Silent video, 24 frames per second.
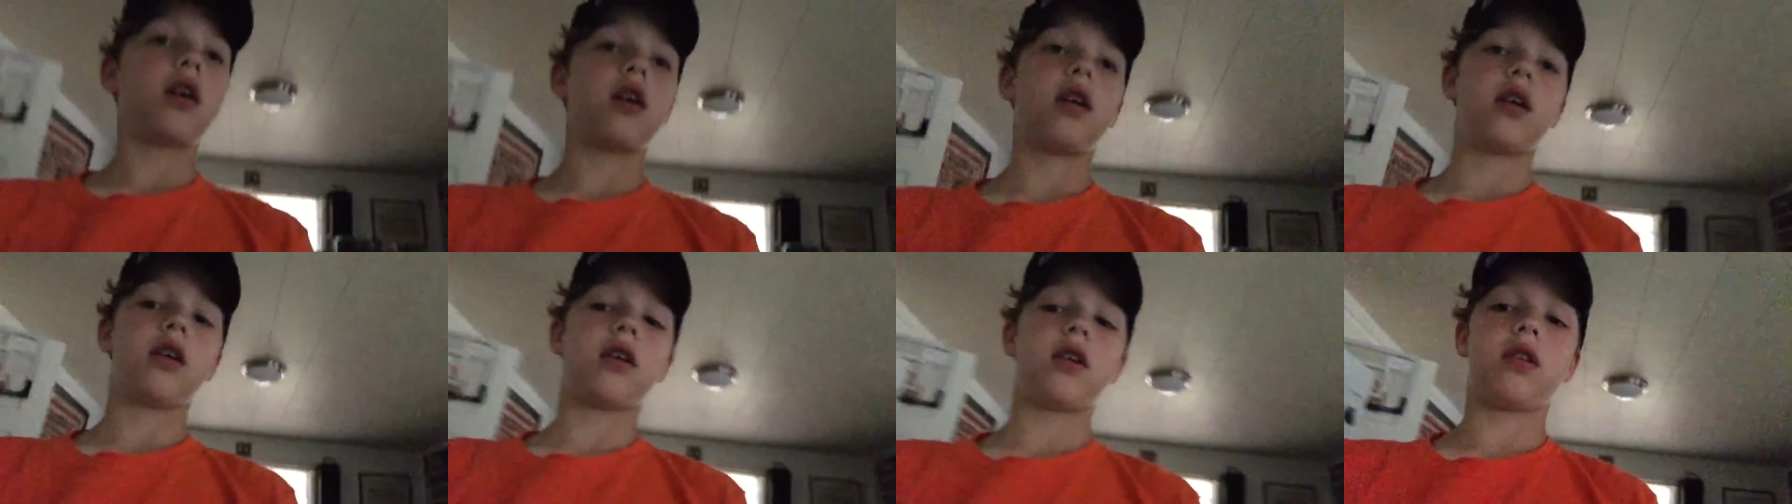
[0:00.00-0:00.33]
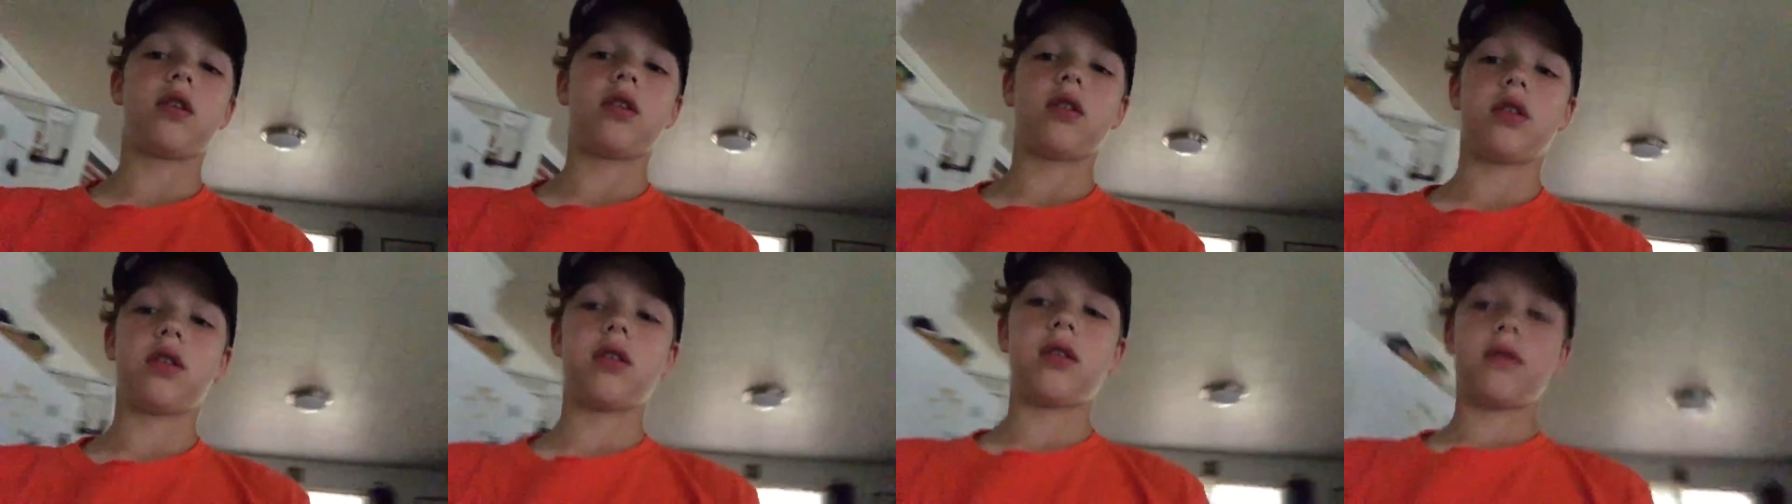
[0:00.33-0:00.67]

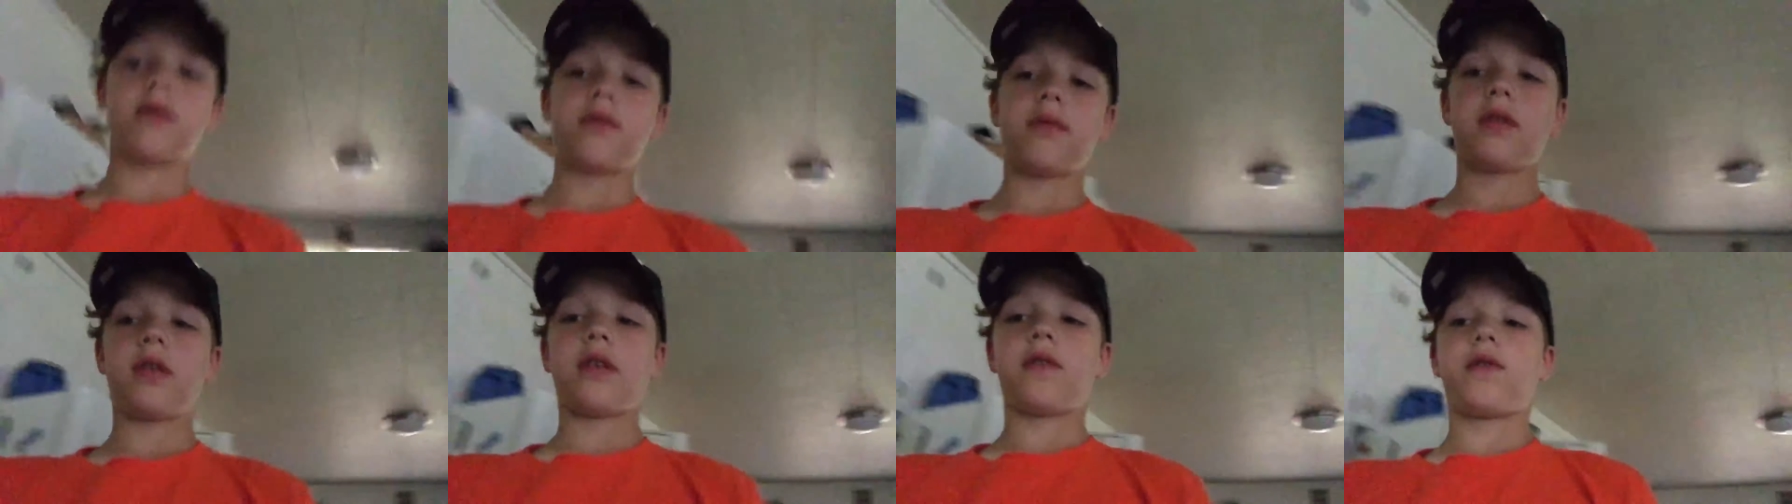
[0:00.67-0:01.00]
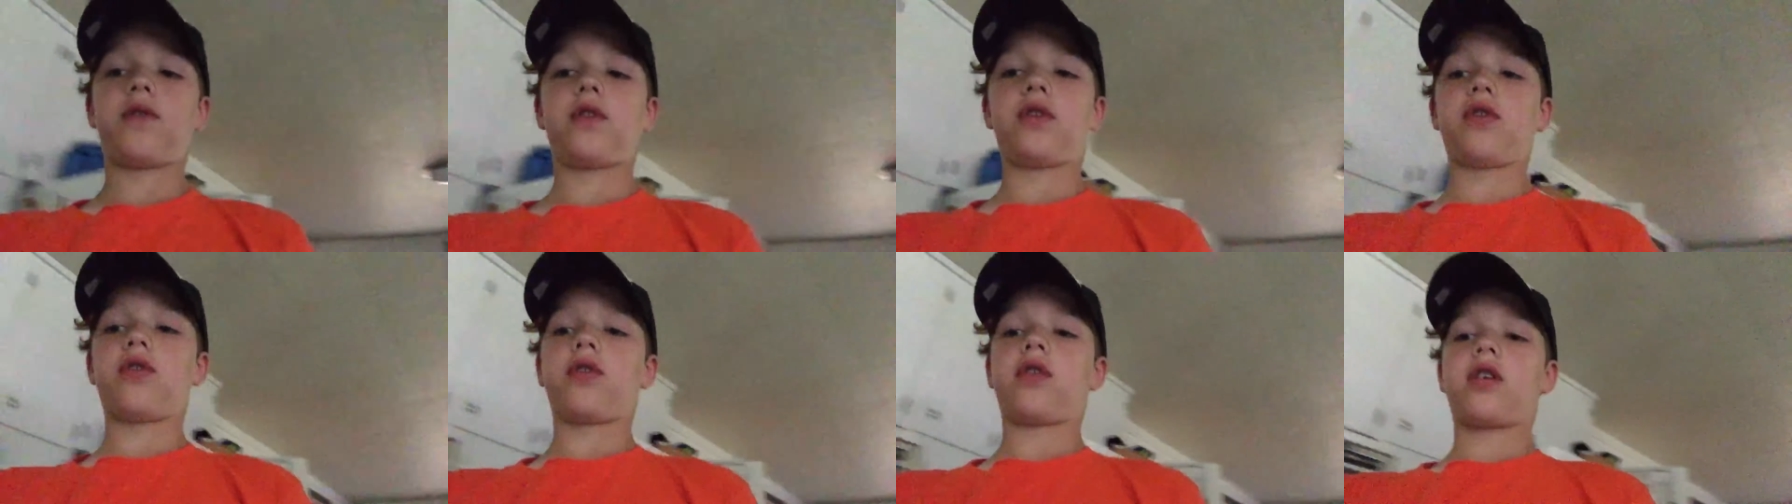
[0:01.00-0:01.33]
Um, if
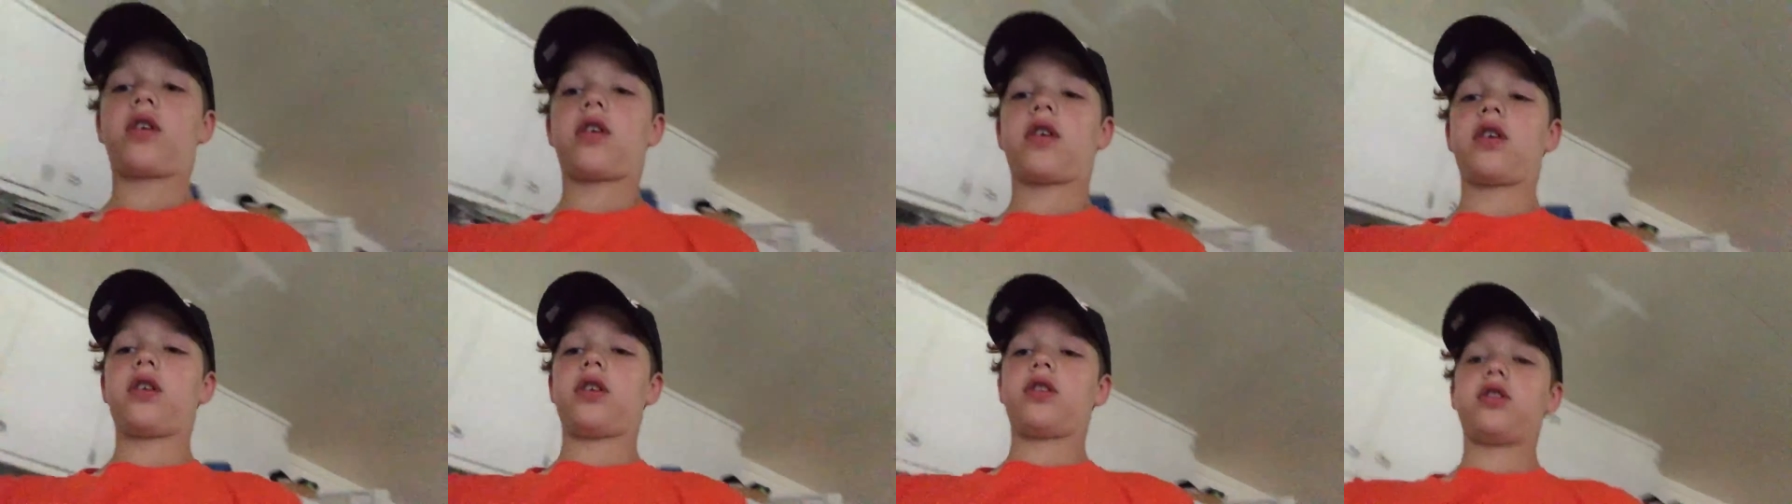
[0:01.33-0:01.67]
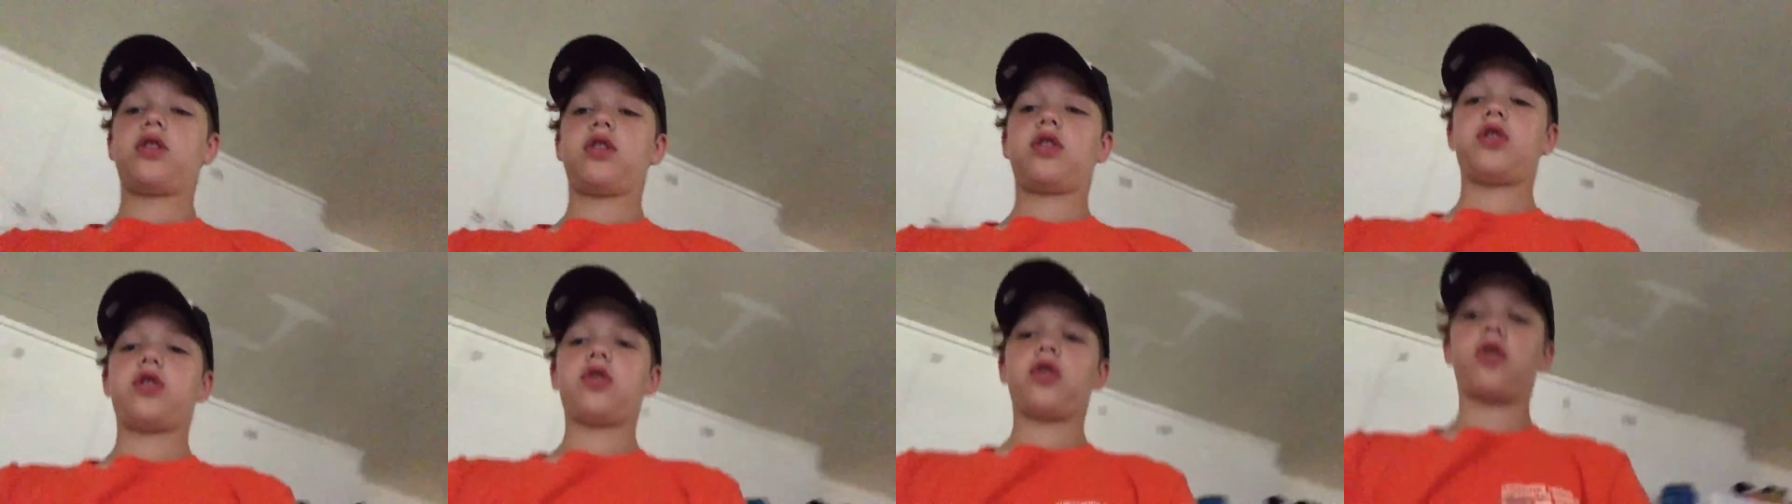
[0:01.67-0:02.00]
you are
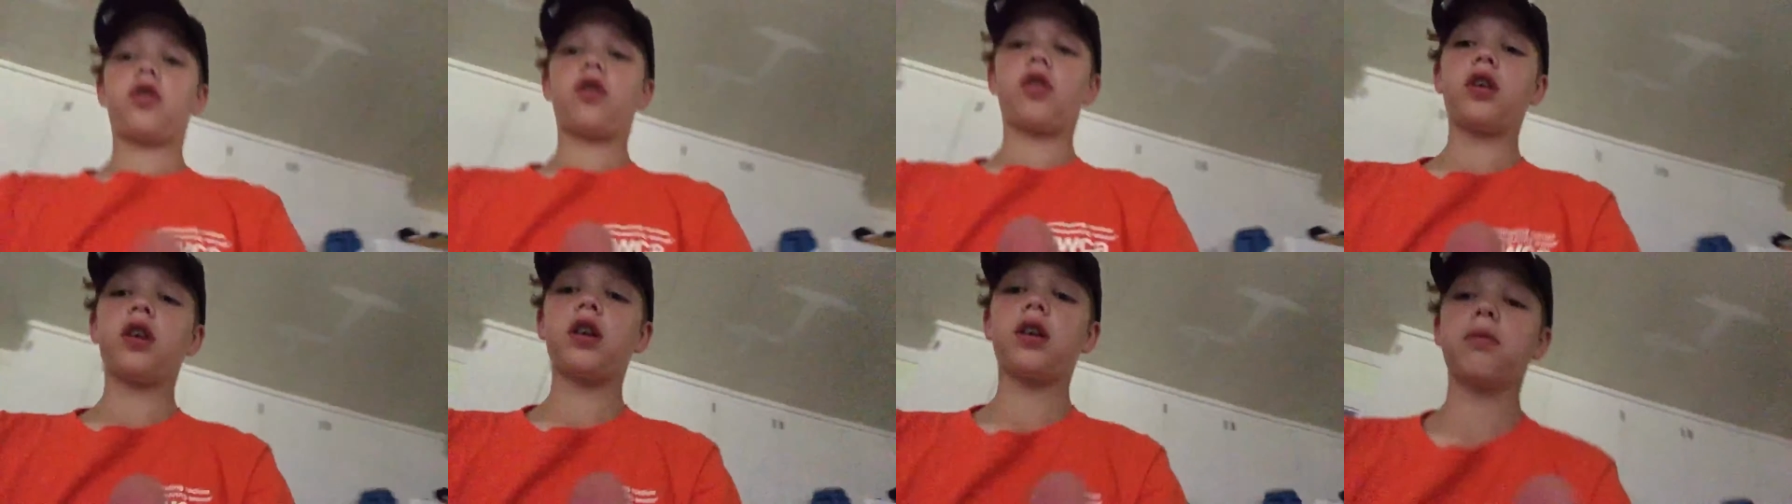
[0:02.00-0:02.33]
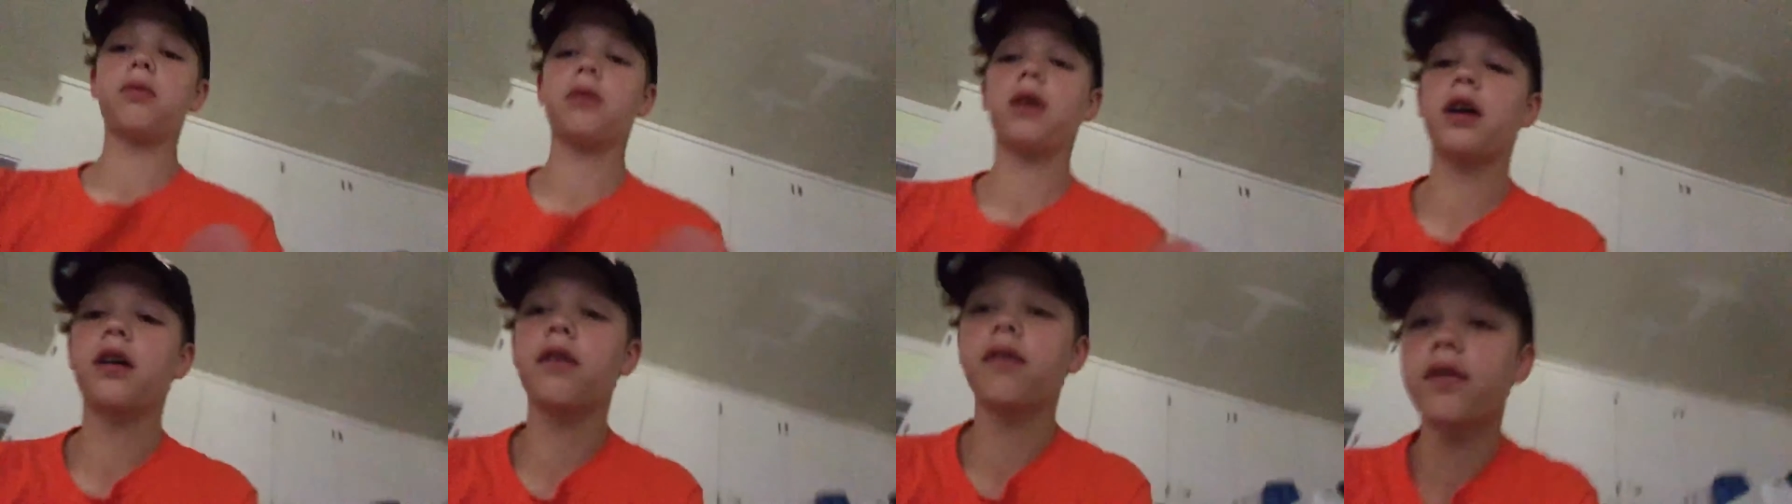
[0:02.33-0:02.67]

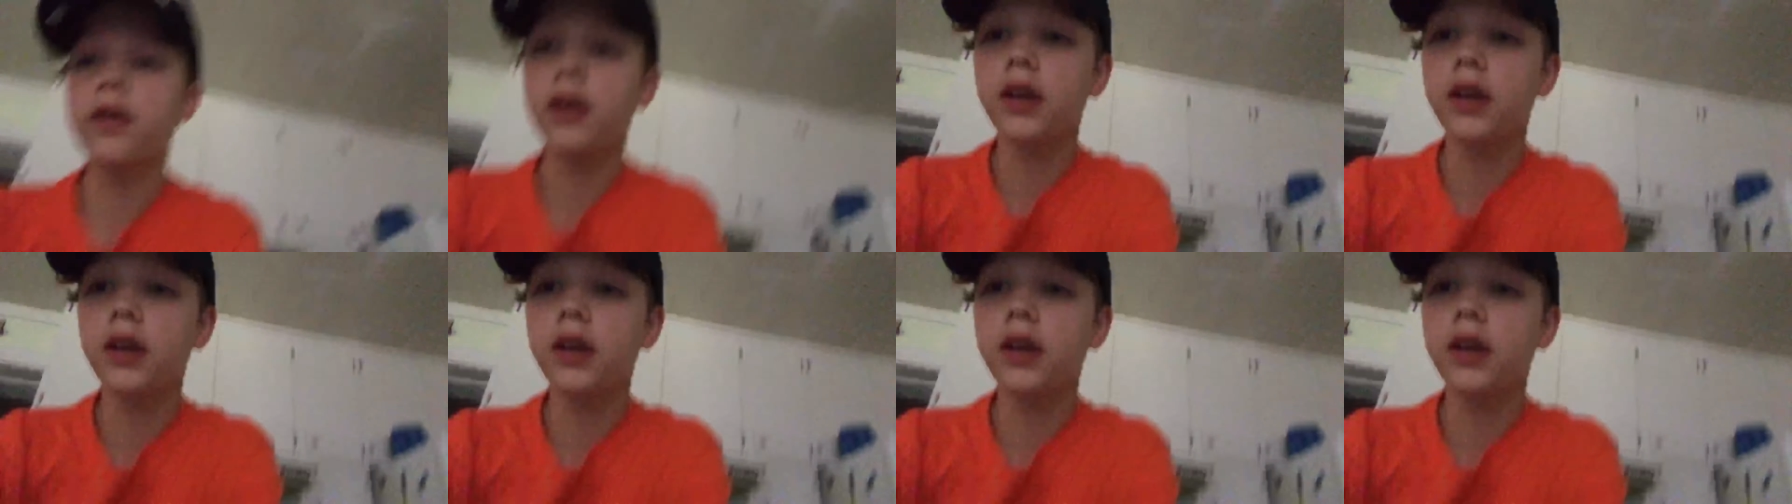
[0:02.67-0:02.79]
enjoying my